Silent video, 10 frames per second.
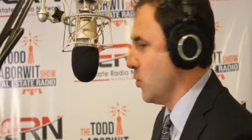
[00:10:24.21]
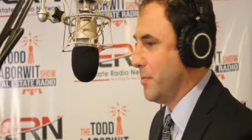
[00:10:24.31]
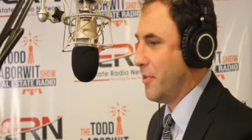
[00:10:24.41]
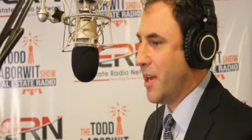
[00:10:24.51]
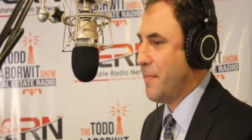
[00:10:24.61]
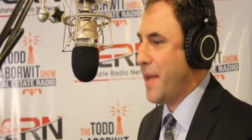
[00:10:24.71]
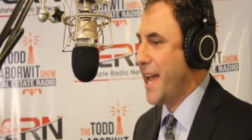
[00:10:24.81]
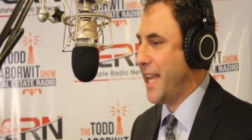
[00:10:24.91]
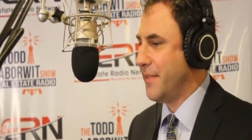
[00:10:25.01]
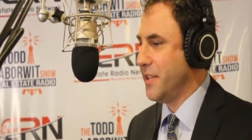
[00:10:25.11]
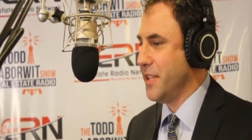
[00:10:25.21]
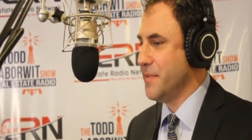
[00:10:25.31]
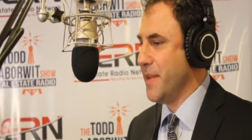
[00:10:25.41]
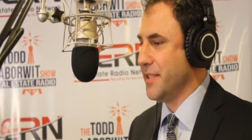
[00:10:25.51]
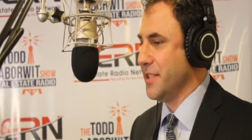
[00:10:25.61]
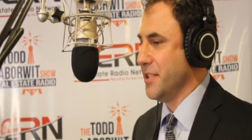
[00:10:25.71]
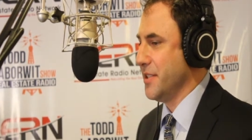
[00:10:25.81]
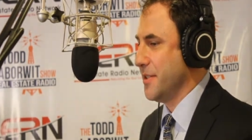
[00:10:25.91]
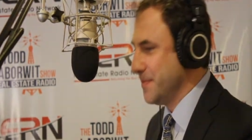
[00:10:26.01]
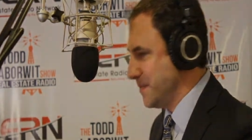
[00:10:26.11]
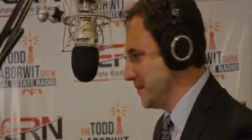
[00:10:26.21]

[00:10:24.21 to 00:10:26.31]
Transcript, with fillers: We'll be right back after these messages.